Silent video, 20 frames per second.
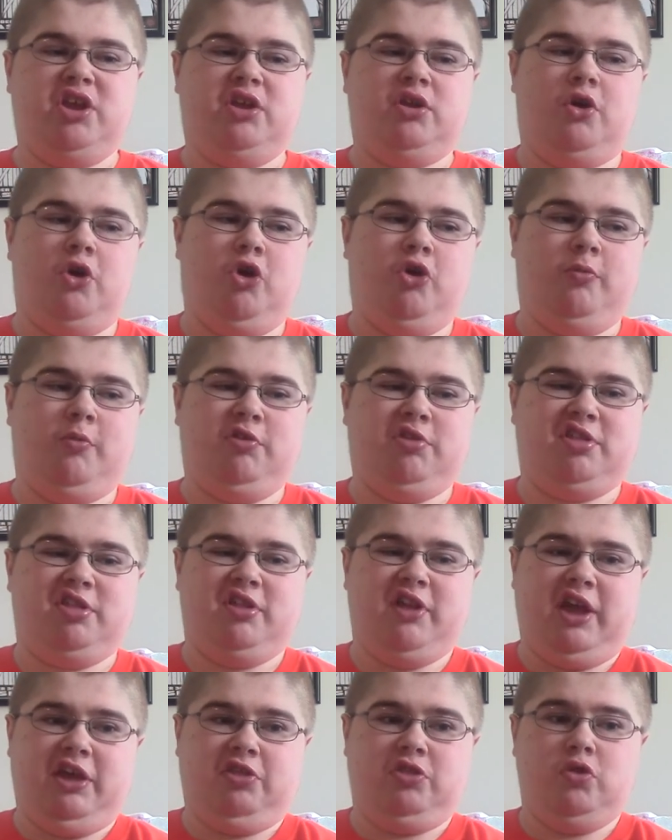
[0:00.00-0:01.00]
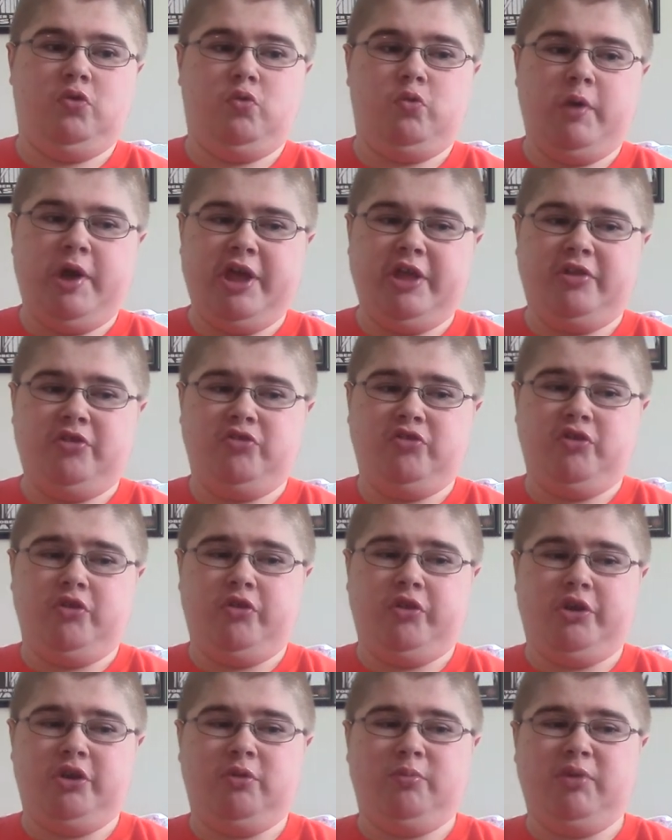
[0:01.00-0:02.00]
Almost like the wind a
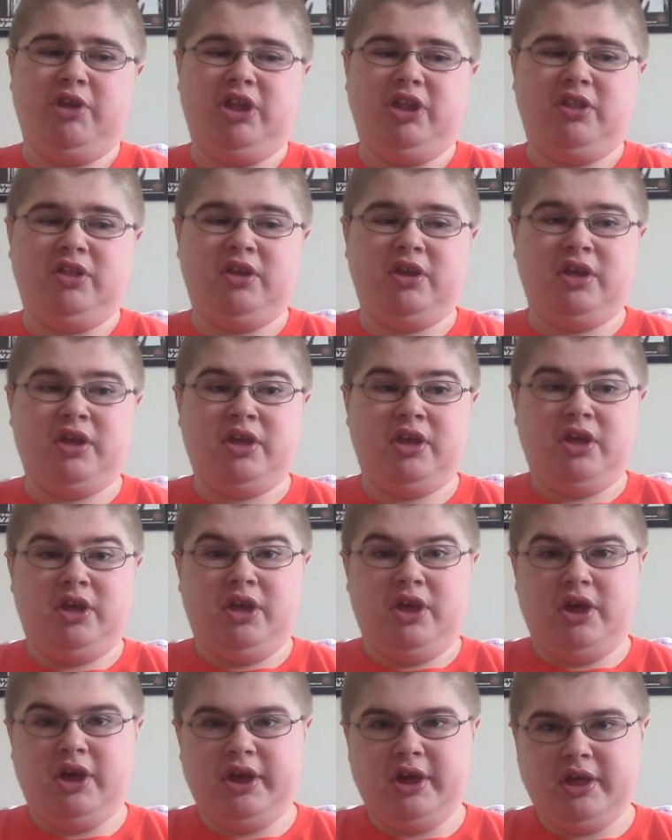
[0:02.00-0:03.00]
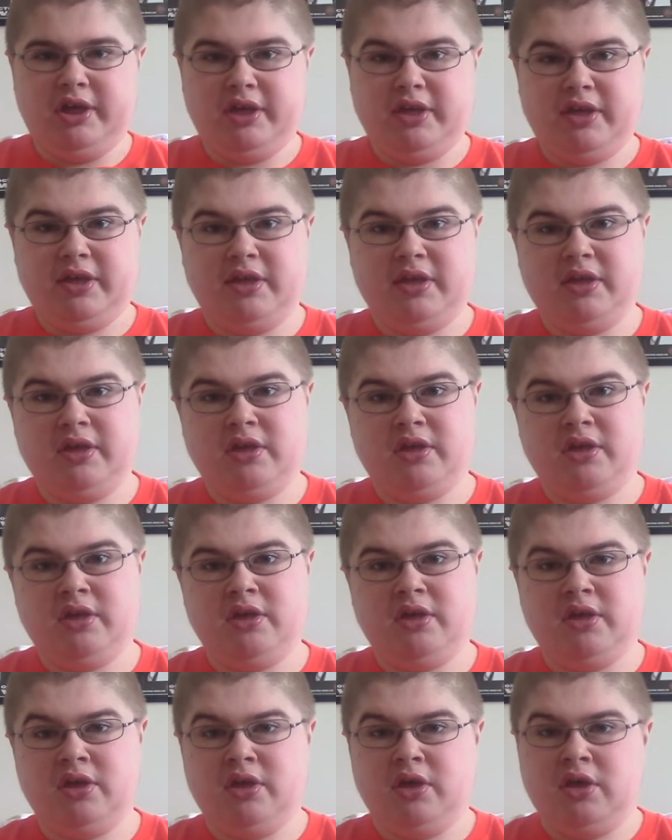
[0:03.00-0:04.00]
little bit. That
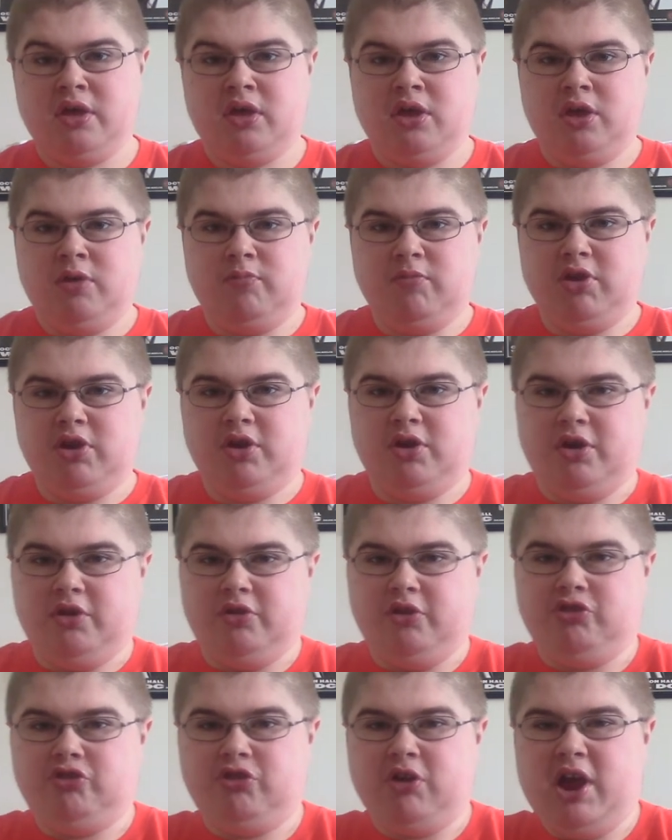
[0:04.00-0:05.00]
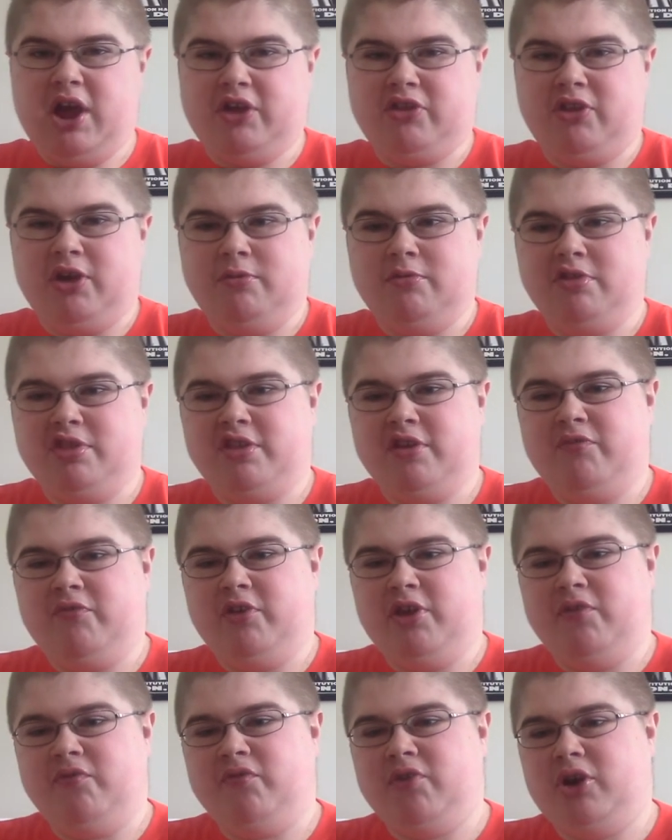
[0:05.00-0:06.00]
on the track, that was
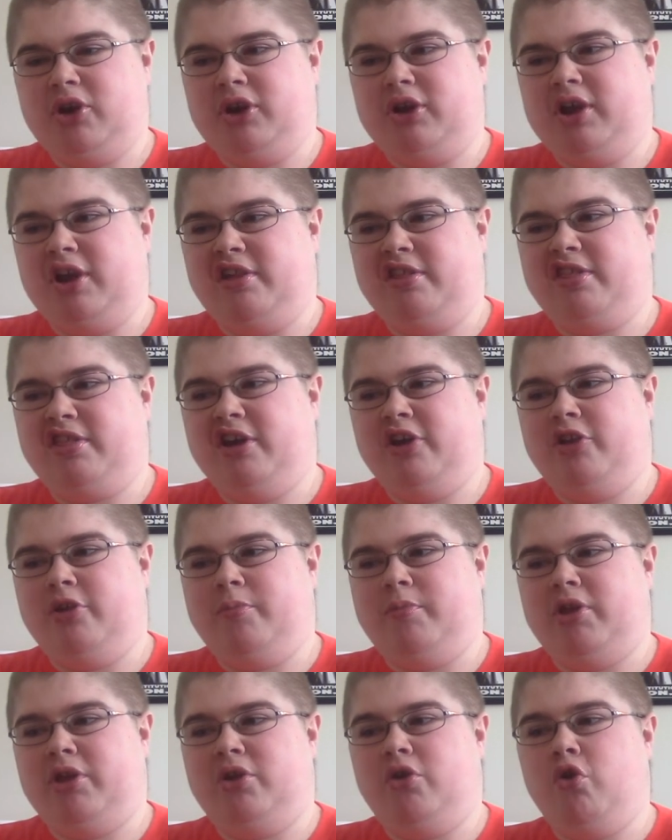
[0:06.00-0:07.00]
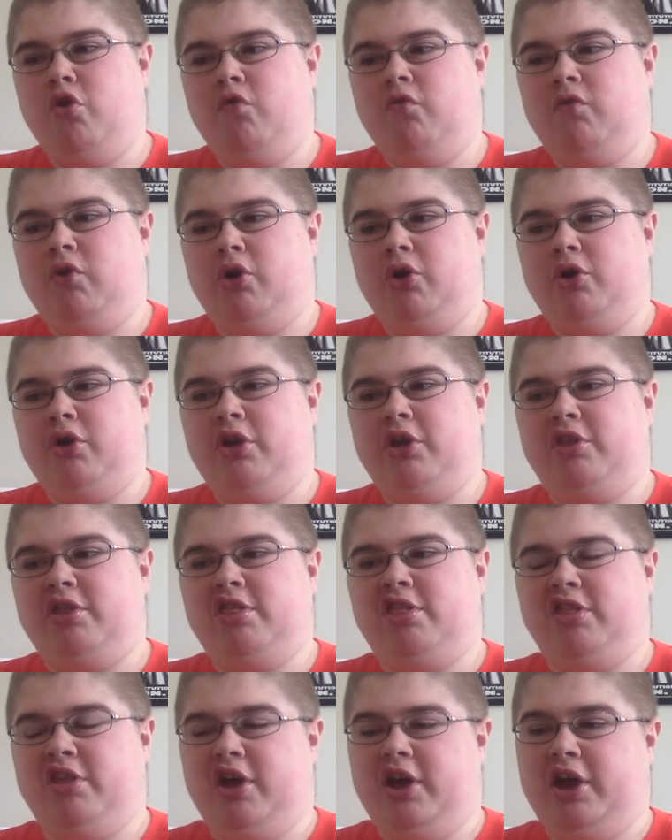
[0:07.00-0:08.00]
definitely a very nice element over
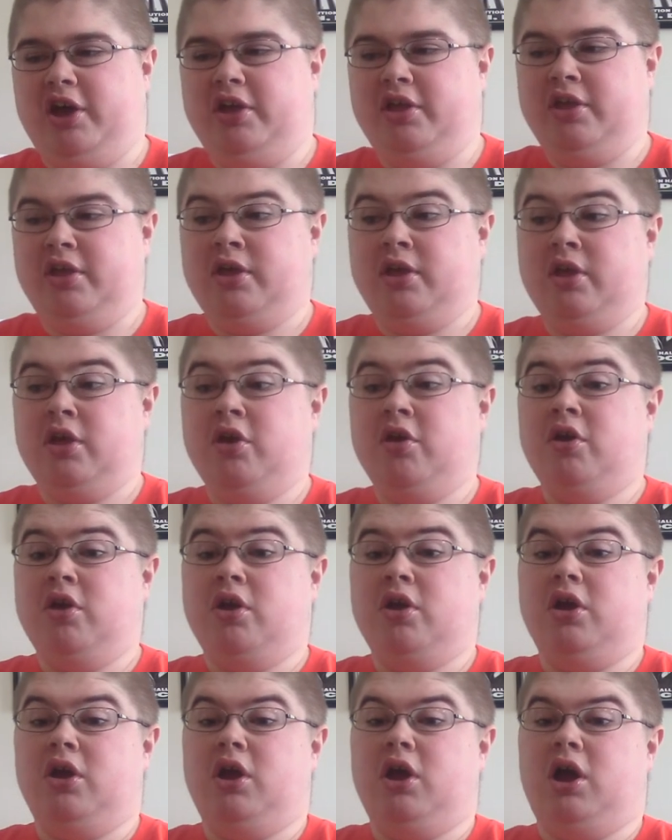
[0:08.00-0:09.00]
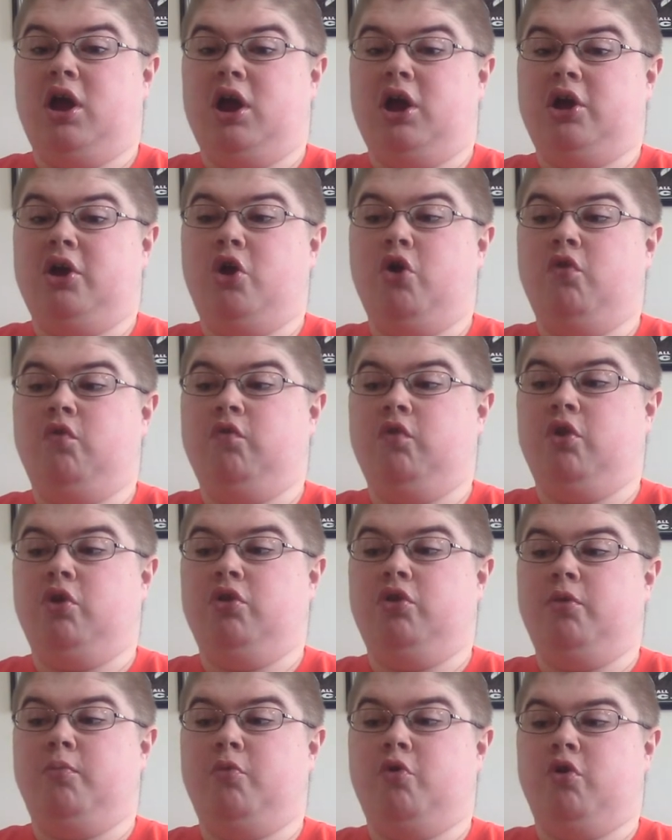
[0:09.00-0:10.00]
its,
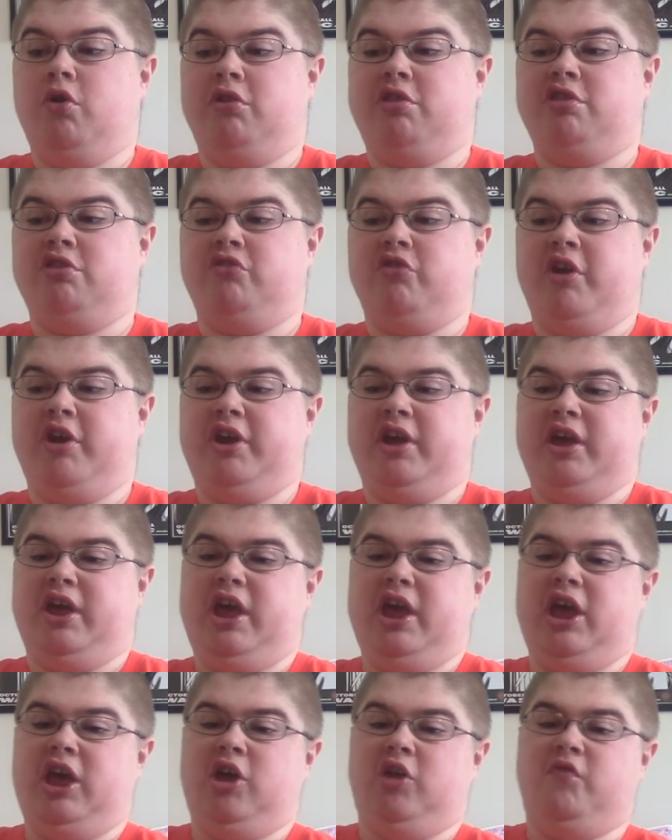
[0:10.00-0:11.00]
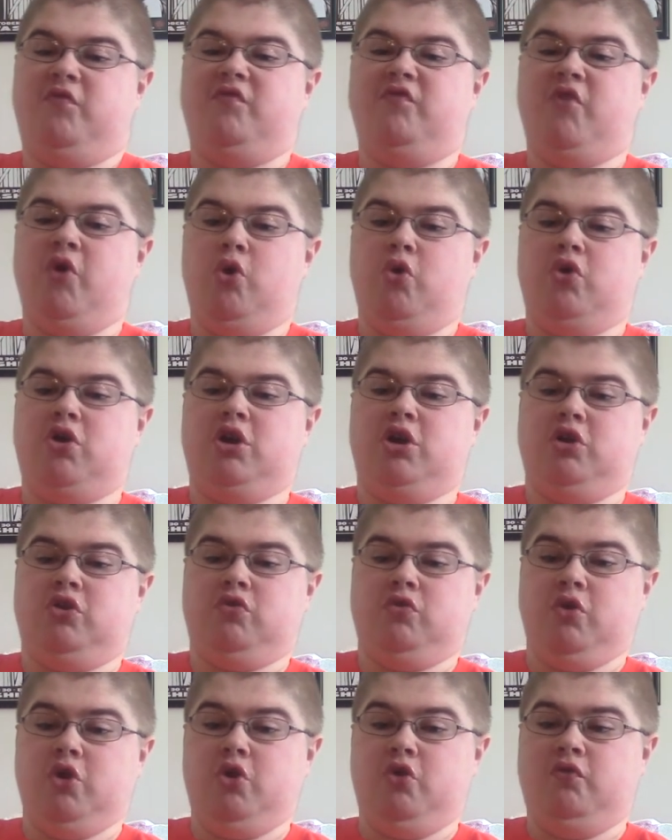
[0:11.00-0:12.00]
over the more straight ahead folk
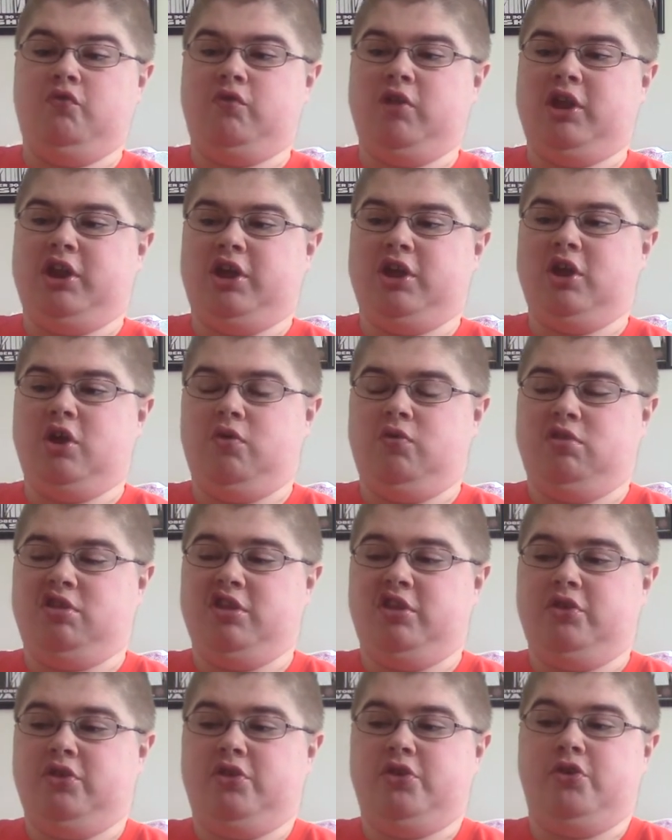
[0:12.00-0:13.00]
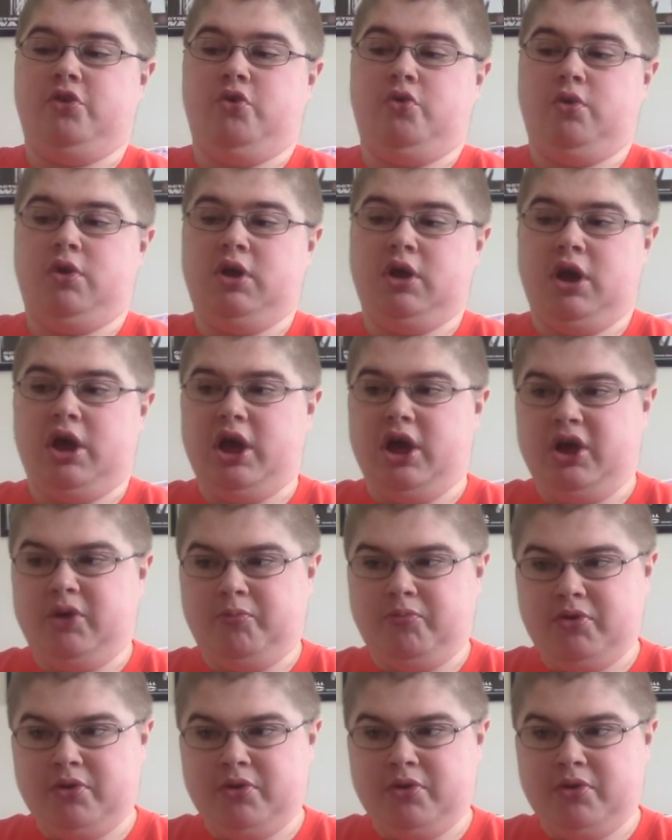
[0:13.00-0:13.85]
groove that it goes into. And